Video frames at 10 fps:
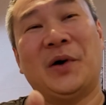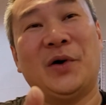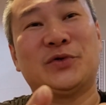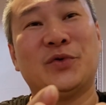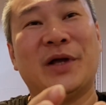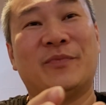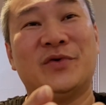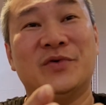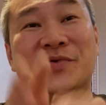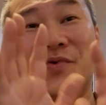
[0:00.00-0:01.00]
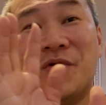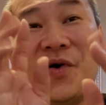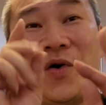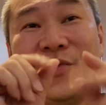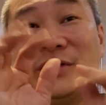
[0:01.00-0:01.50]
you have to
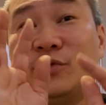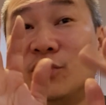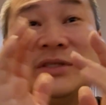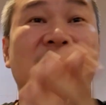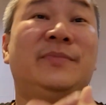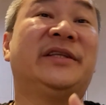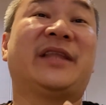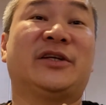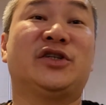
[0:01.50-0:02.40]
always don't simply touch